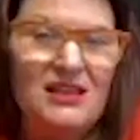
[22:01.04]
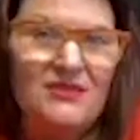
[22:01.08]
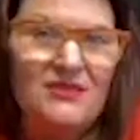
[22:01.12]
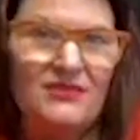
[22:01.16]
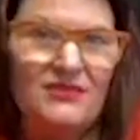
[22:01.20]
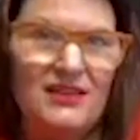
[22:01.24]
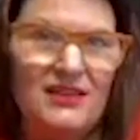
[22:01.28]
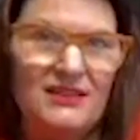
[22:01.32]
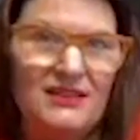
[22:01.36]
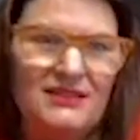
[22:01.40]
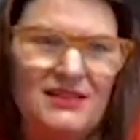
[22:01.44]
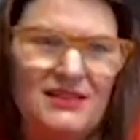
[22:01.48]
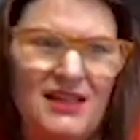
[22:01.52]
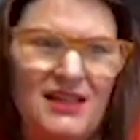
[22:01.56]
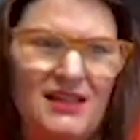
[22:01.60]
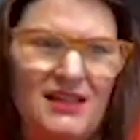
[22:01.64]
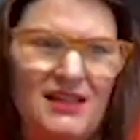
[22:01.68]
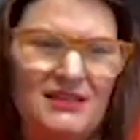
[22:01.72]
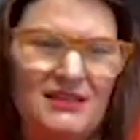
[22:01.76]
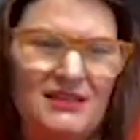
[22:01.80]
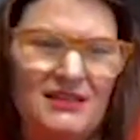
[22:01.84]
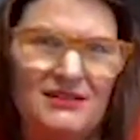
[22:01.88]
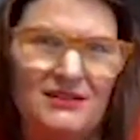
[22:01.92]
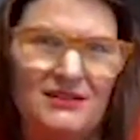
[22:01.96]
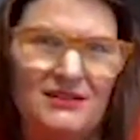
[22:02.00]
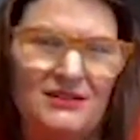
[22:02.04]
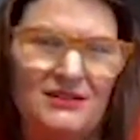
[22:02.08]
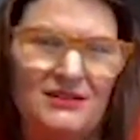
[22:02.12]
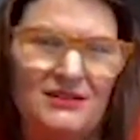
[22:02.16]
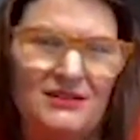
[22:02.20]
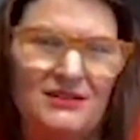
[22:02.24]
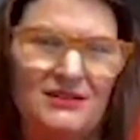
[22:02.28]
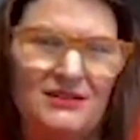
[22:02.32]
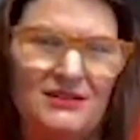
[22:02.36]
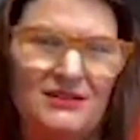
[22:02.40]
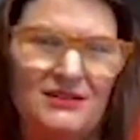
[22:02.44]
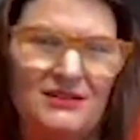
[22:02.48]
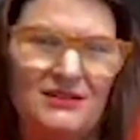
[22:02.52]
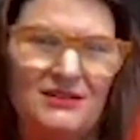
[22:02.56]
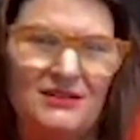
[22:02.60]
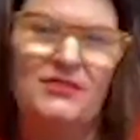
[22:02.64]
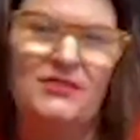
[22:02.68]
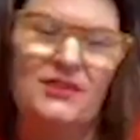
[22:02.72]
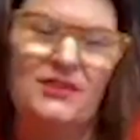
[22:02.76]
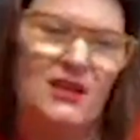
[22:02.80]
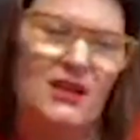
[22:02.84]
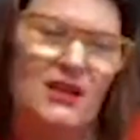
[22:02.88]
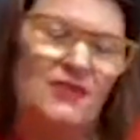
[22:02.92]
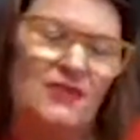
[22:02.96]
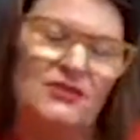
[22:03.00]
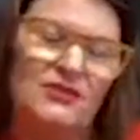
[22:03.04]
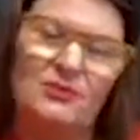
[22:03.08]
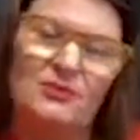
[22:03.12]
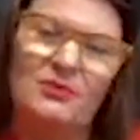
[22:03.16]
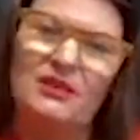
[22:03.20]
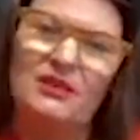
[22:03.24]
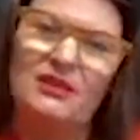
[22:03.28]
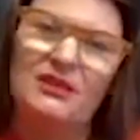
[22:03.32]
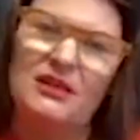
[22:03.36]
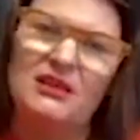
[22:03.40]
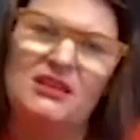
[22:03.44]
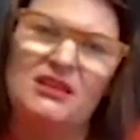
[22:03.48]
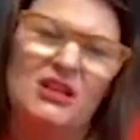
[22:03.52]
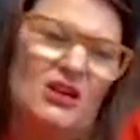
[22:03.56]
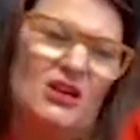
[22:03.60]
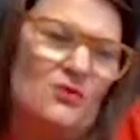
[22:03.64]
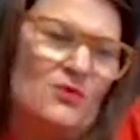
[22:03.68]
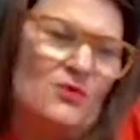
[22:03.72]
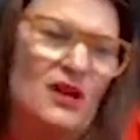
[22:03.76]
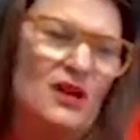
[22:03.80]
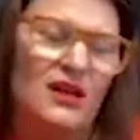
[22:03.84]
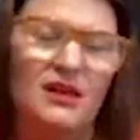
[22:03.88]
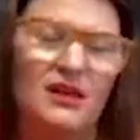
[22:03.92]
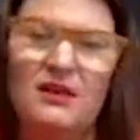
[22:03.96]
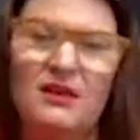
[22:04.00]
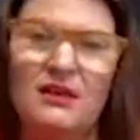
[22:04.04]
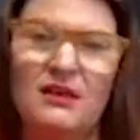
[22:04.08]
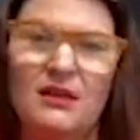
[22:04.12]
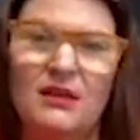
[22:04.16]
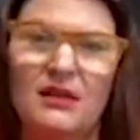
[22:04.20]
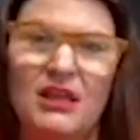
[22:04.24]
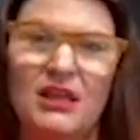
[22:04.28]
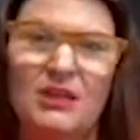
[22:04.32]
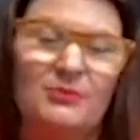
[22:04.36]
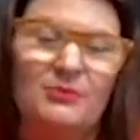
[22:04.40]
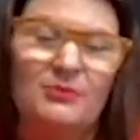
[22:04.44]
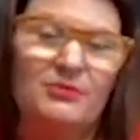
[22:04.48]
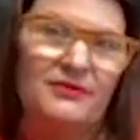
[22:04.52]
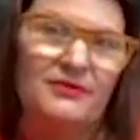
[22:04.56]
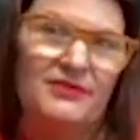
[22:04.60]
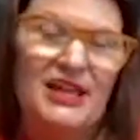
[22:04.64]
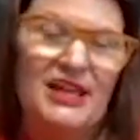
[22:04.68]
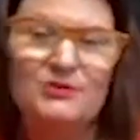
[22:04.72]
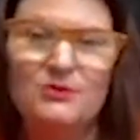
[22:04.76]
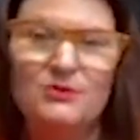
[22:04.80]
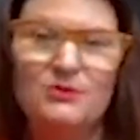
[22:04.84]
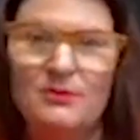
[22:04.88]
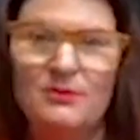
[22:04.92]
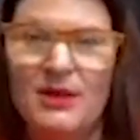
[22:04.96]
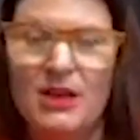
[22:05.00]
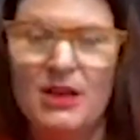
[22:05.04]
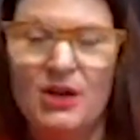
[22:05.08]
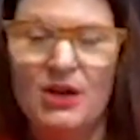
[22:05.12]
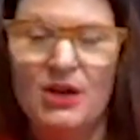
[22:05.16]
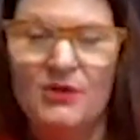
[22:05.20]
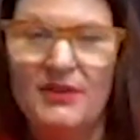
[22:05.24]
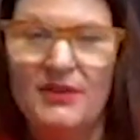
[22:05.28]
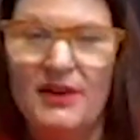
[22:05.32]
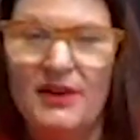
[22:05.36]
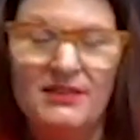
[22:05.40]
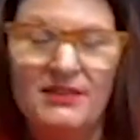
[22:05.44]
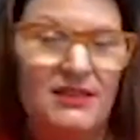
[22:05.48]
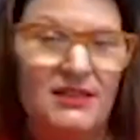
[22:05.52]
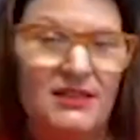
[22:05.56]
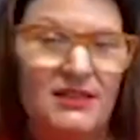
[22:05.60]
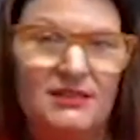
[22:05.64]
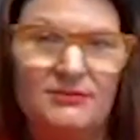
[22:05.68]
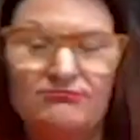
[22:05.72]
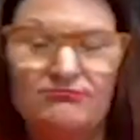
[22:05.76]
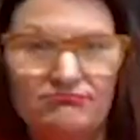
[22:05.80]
if they say, off the cuff, they'll be like, you know what, things would be better if I did,